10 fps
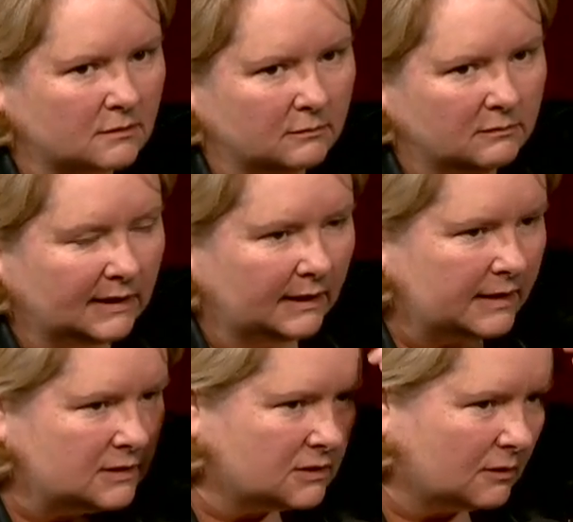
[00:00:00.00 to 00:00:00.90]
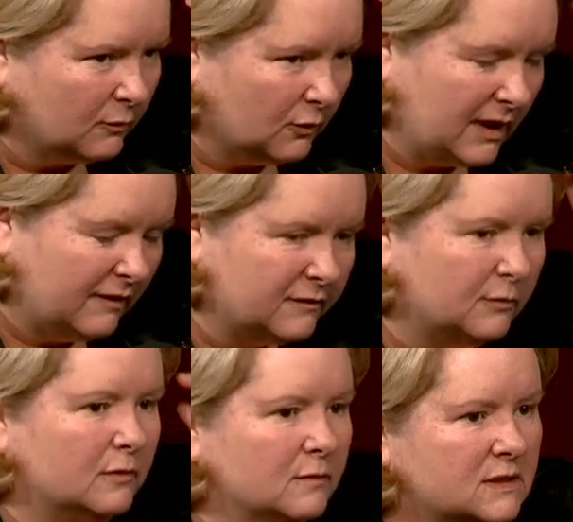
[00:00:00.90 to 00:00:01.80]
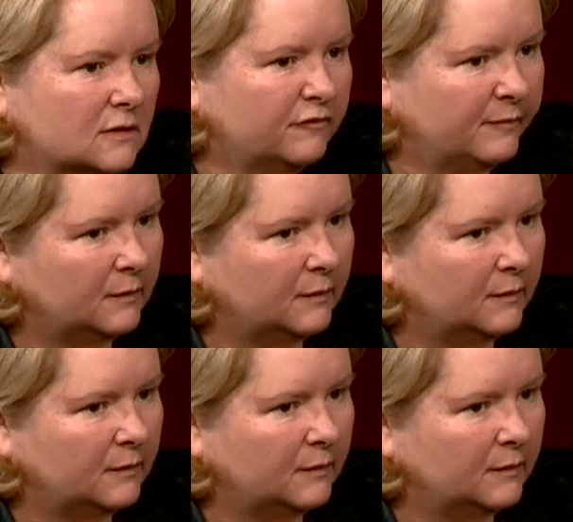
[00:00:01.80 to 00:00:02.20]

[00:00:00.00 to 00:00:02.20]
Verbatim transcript: I'm middle aged and I'm more comfortable with myself.